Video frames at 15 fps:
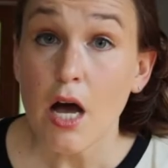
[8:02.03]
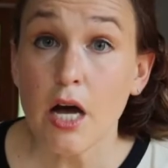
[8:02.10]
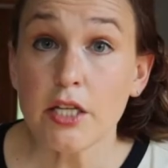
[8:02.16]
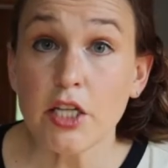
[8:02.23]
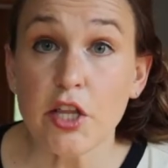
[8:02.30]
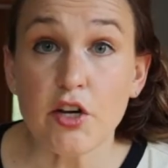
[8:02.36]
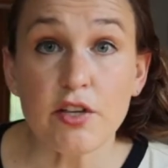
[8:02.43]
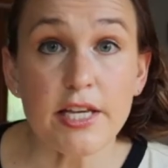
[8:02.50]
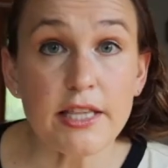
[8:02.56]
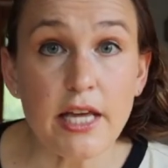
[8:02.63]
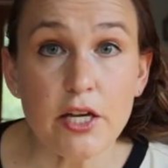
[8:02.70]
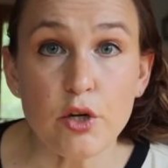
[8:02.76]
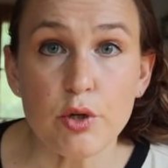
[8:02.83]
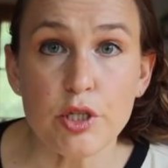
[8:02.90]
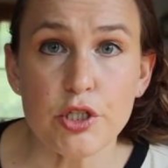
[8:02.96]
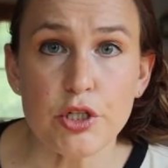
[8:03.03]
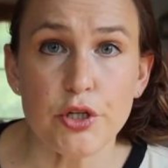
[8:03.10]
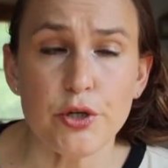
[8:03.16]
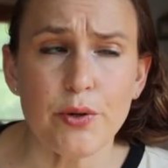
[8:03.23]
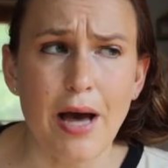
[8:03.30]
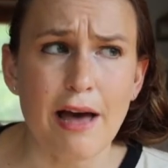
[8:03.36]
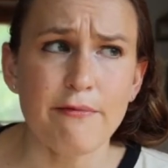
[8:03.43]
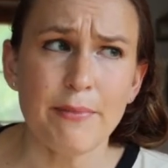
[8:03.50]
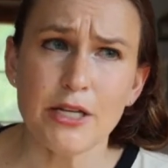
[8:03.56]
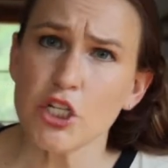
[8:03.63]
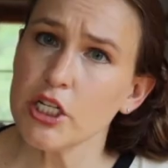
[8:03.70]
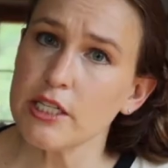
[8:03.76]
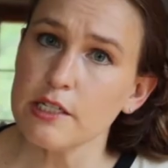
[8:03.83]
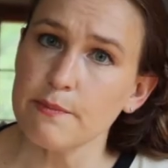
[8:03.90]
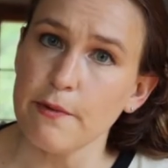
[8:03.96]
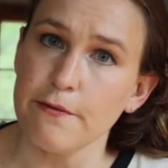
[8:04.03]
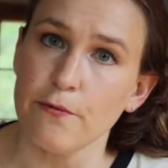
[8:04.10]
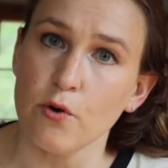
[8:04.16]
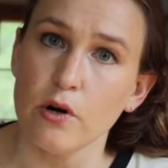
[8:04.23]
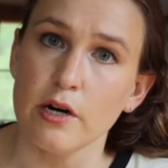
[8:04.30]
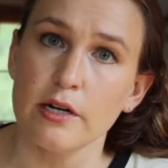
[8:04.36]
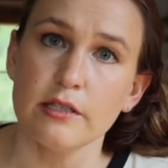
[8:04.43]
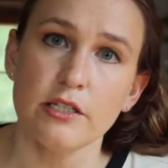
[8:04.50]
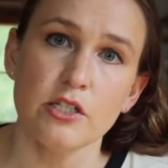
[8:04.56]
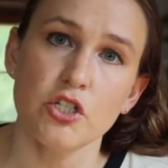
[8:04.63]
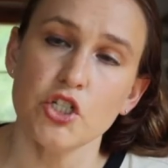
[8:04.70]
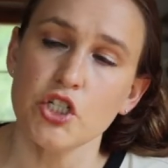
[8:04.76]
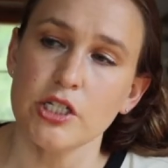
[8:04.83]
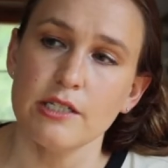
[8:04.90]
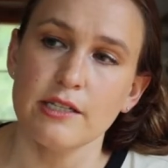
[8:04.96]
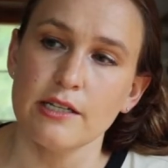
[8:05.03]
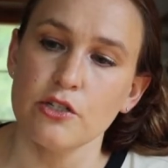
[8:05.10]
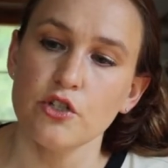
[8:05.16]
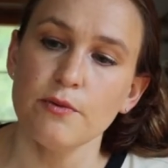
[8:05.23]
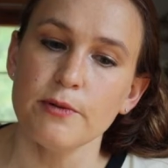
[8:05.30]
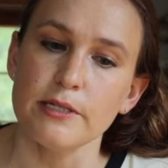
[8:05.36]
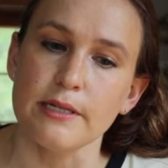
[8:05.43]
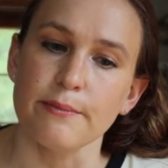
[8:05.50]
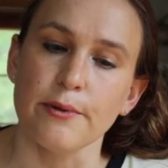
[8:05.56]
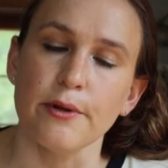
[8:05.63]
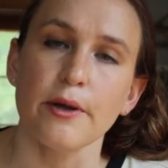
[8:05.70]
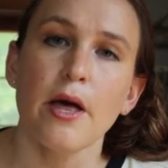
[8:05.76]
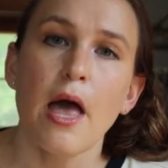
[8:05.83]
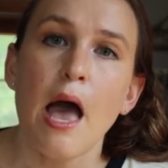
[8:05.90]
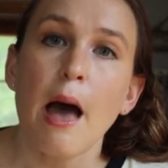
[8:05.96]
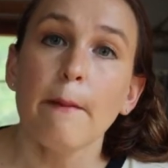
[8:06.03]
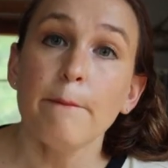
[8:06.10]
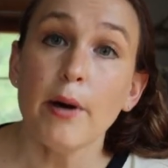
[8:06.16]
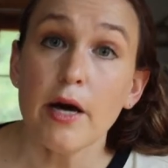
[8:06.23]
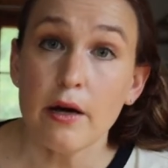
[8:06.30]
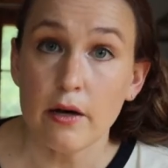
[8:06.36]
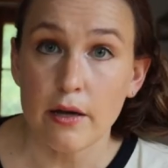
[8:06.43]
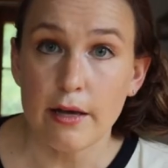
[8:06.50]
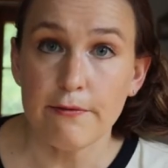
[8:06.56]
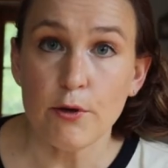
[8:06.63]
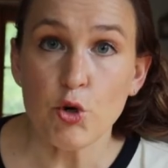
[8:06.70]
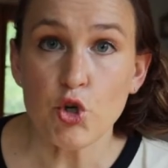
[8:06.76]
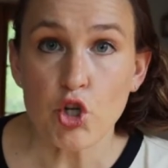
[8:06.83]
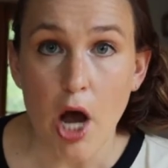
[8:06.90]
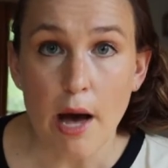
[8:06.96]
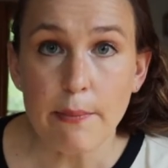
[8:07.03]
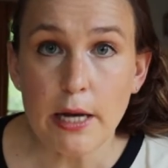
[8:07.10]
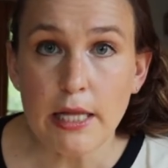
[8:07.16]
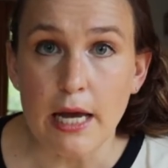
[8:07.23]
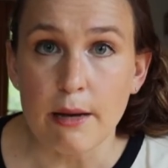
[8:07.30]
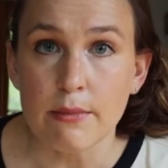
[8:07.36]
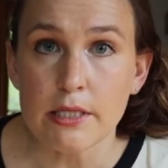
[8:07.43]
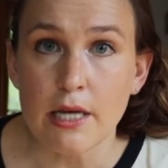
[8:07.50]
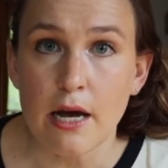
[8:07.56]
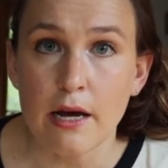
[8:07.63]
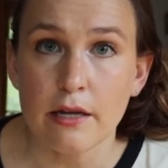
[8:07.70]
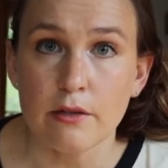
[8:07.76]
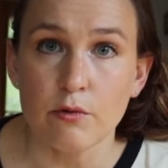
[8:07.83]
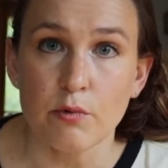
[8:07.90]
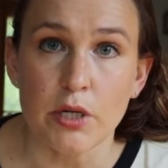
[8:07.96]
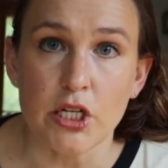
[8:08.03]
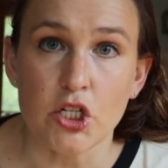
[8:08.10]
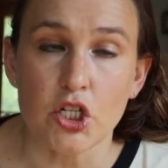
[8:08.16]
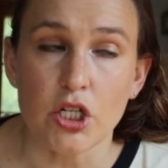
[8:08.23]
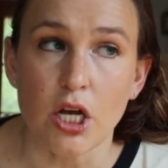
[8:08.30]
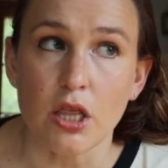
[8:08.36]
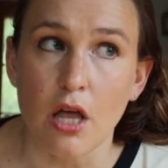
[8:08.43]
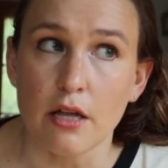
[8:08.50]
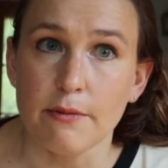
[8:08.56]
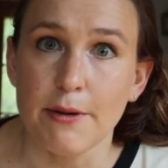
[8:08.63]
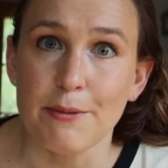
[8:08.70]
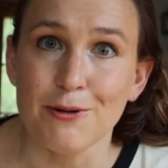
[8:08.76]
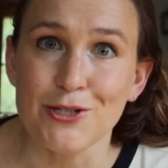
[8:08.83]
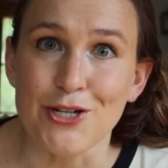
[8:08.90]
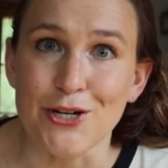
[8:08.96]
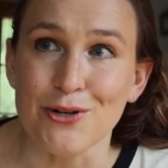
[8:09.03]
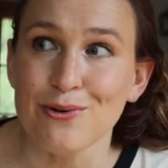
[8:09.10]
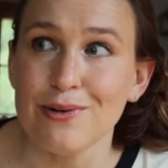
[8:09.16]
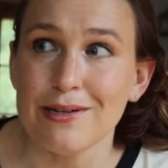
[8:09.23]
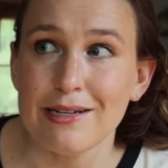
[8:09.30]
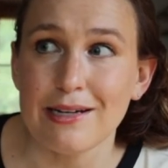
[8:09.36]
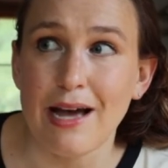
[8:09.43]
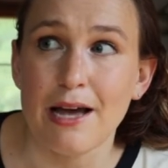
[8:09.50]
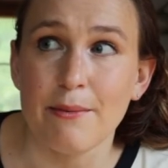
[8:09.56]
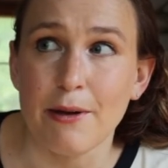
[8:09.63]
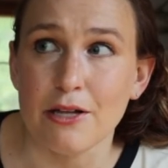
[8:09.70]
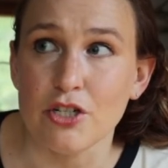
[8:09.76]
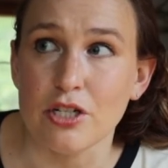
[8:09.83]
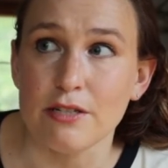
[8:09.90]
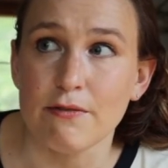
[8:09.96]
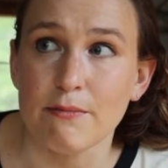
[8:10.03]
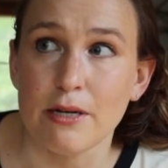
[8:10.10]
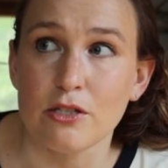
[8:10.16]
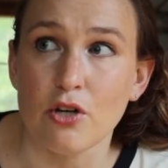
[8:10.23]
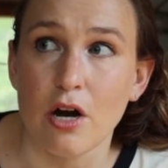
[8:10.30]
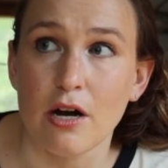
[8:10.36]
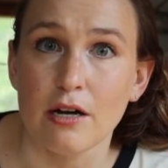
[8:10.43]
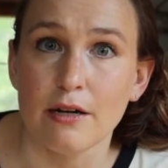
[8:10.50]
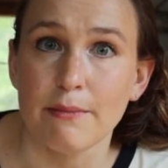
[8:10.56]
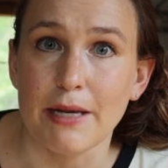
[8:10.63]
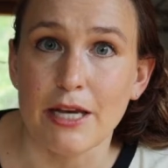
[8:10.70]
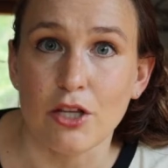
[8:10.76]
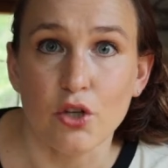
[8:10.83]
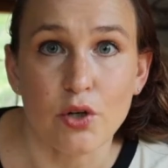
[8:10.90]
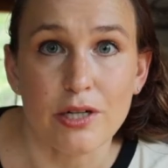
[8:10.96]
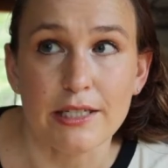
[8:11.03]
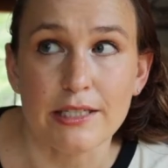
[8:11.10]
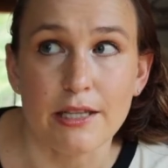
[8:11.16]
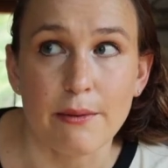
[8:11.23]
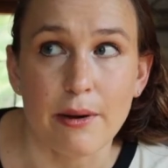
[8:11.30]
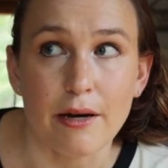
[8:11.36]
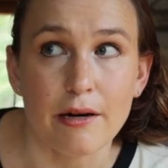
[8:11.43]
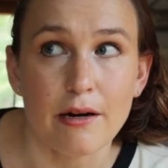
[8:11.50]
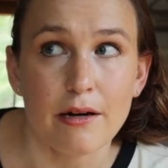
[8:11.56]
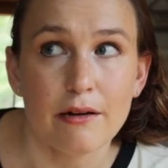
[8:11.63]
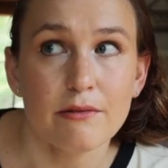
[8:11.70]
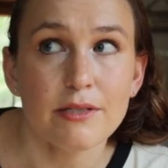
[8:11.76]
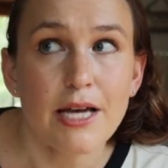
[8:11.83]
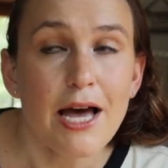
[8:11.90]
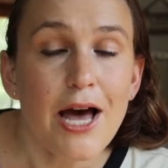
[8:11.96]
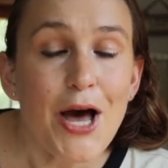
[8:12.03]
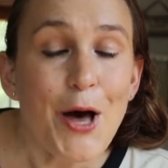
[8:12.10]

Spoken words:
Another thing that you can do, I've mentioned this before, this is just like super simple, but if you shop on Amazon, which a lot of people do, I apologize for my dog making noise in the background,